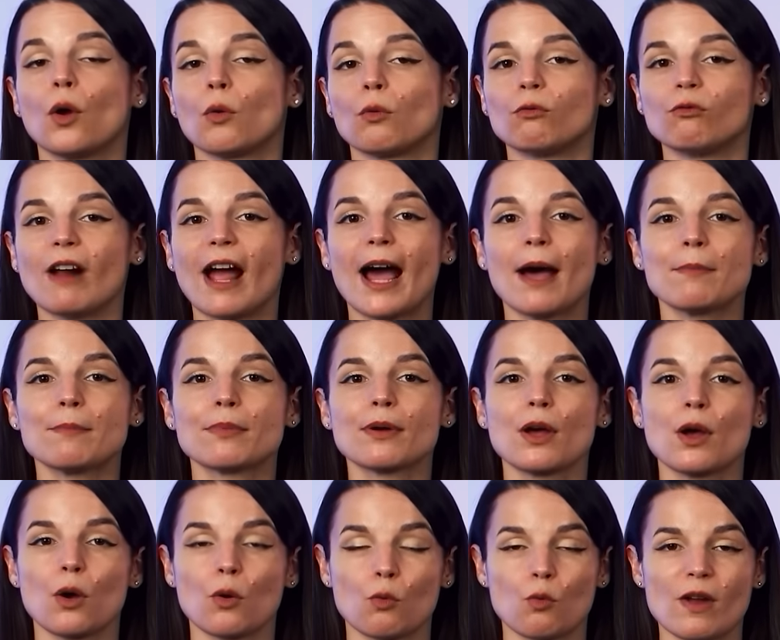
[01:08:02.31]
Wrap
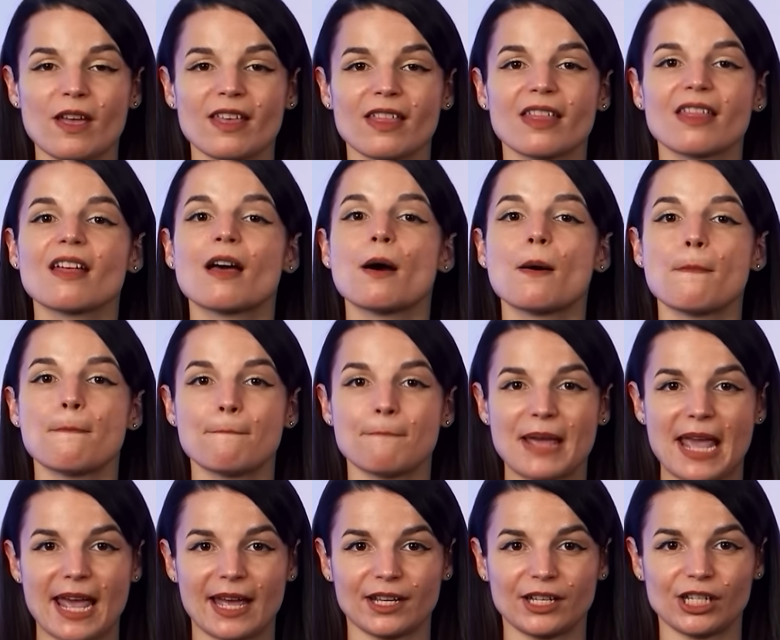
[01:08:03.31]
with
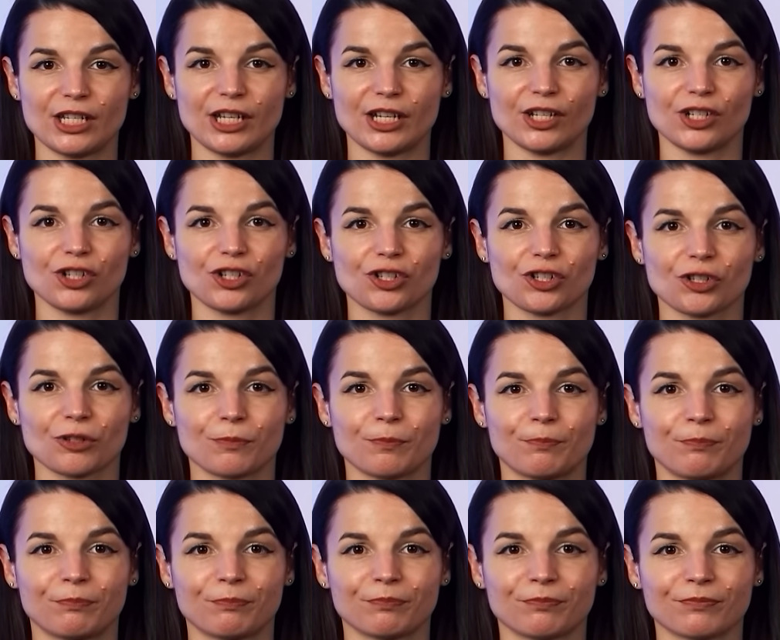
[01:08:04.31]
bandage.
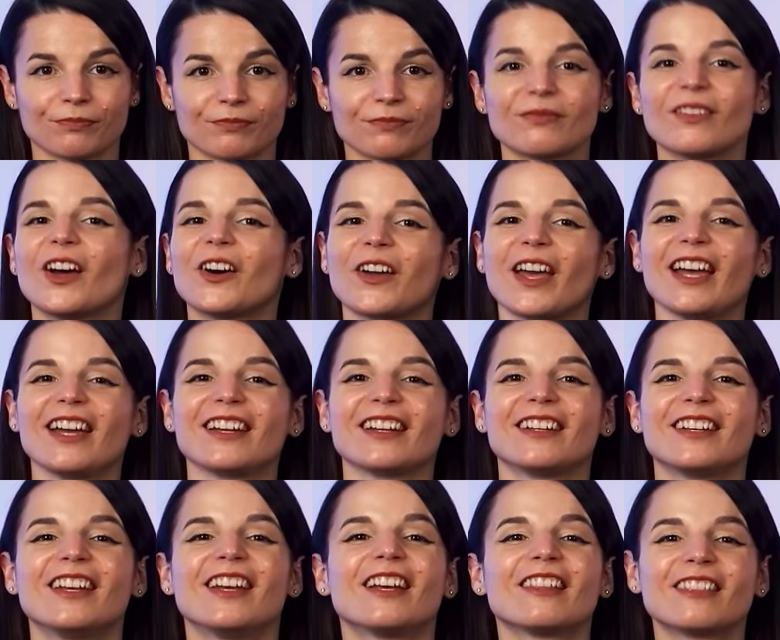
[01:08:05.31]
Okay,
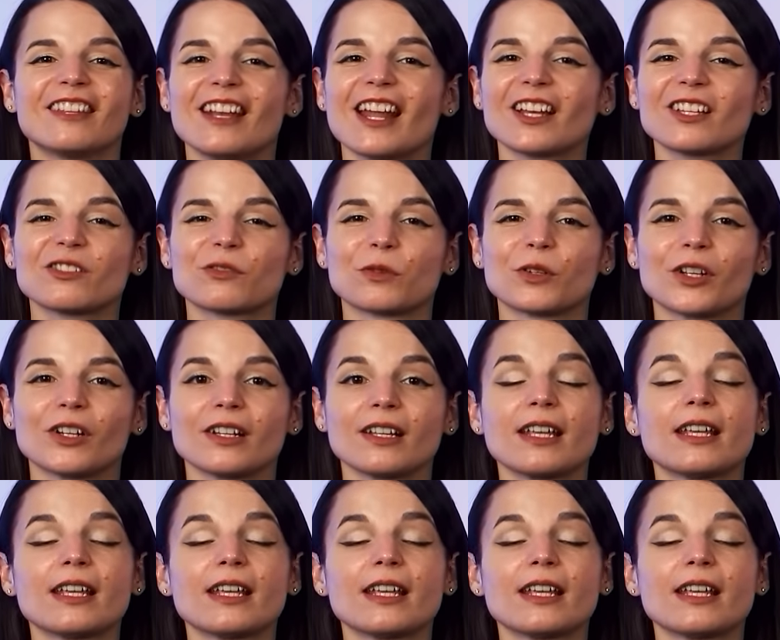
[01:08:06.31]
the next word